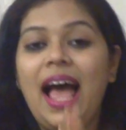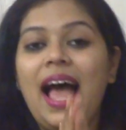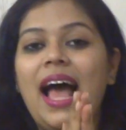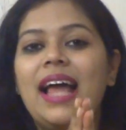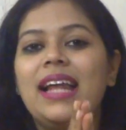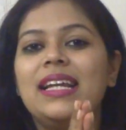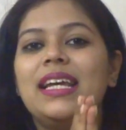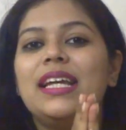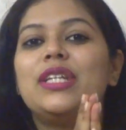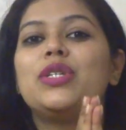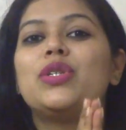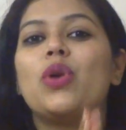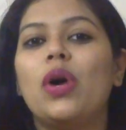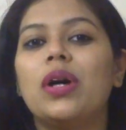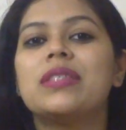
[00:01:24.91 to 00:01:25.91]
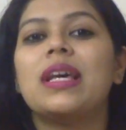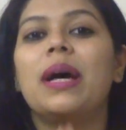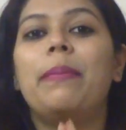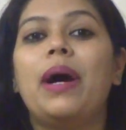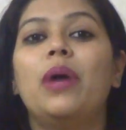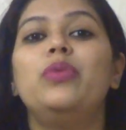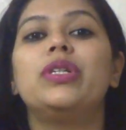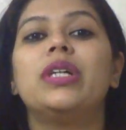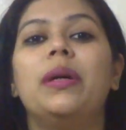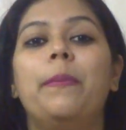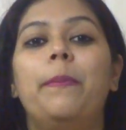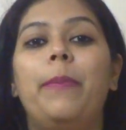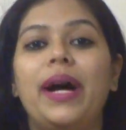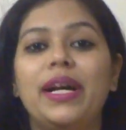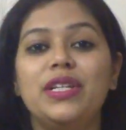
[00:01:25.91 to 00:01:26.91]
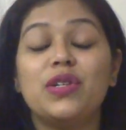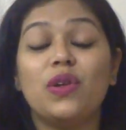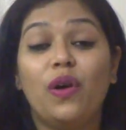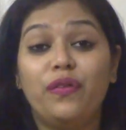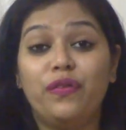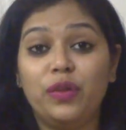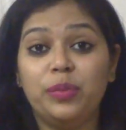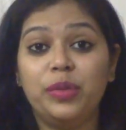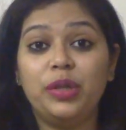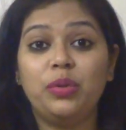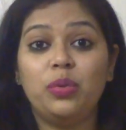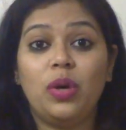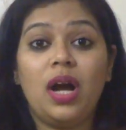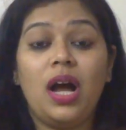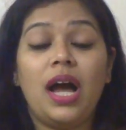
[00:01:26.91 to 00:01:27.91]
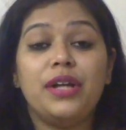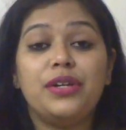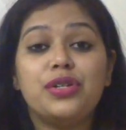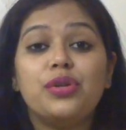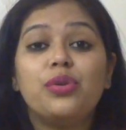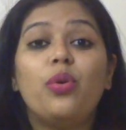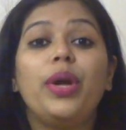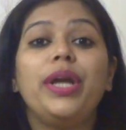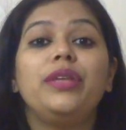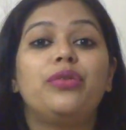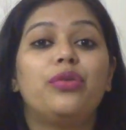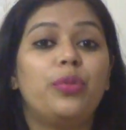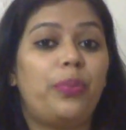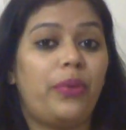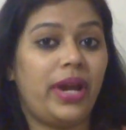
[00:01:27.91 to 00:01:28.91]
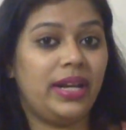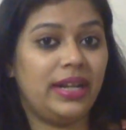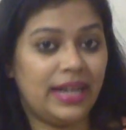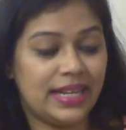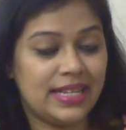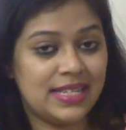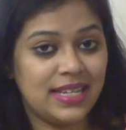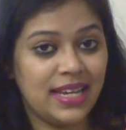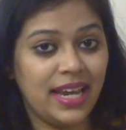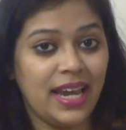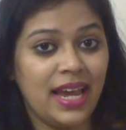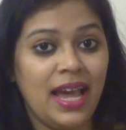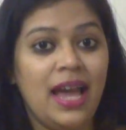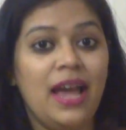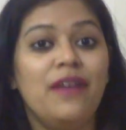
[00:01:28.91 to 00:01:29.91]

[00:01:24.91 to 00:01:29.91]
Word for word: and it talks about a bunch of women who are undergoing through pregnancy,